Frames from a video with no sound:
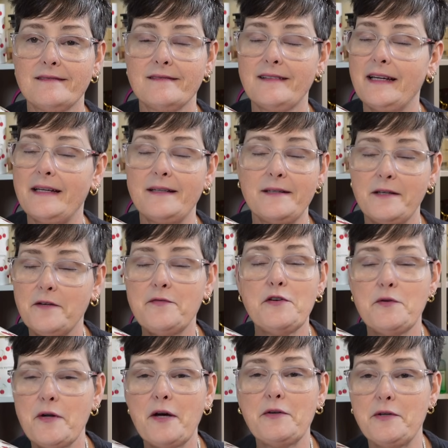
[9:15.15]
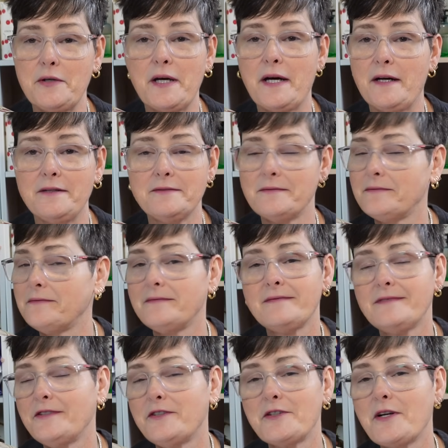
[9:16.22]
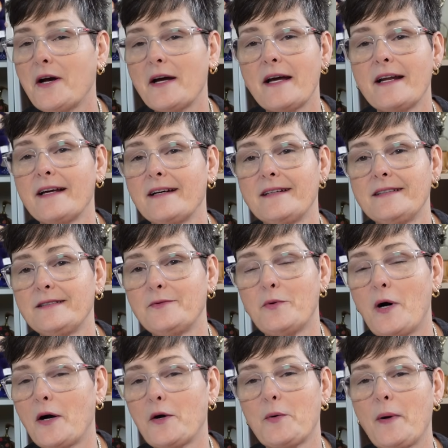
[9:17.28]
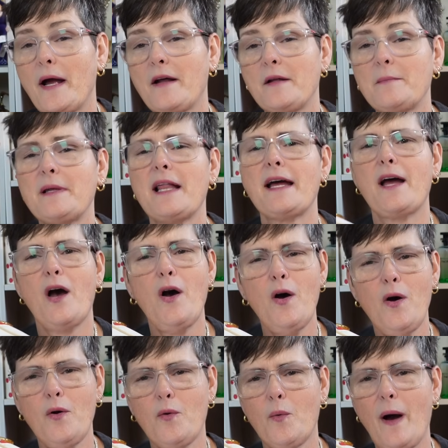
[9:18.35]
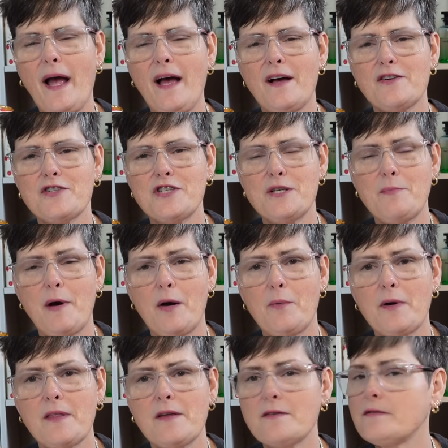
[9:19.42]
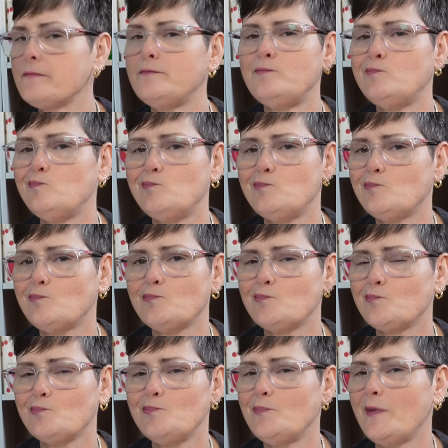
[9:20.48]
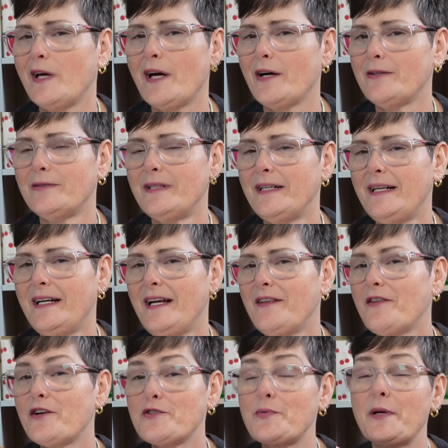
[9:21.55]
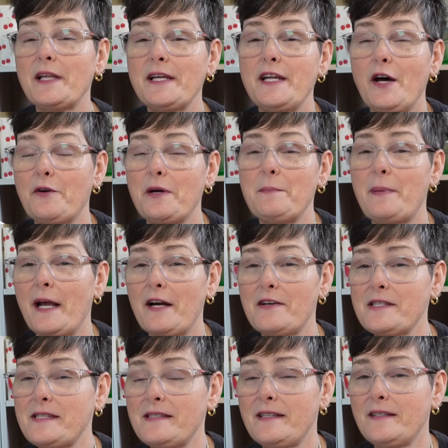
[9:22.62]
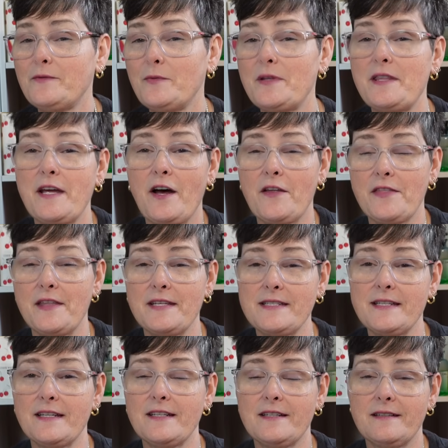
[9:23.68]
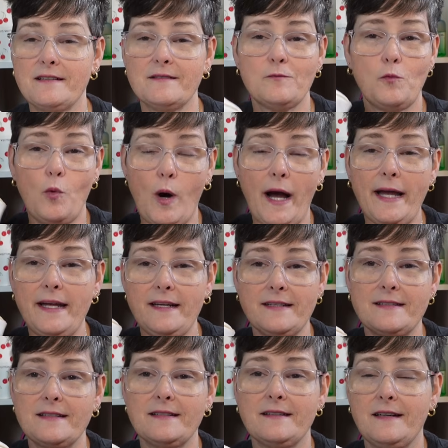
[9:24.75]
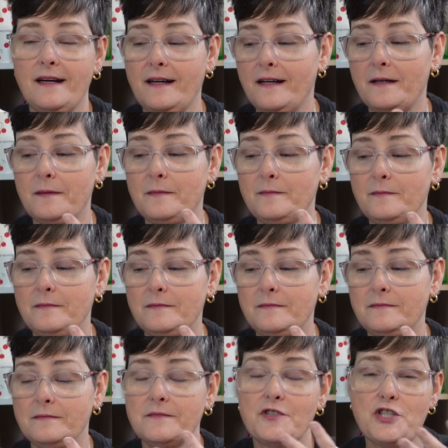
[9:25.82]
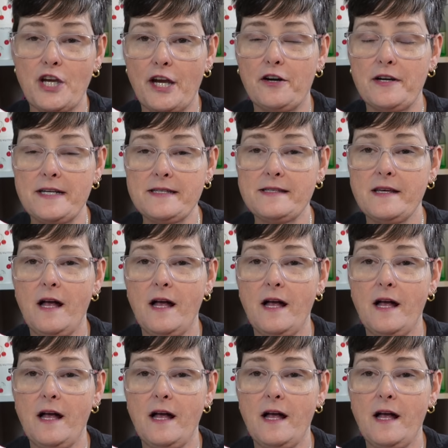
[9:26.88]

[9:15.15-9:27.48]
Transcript: Like, if you know, you know. You're not going to walk around and be like, oh, wow, she bought one of those. No. There's really no comparison with the authentic white cherries.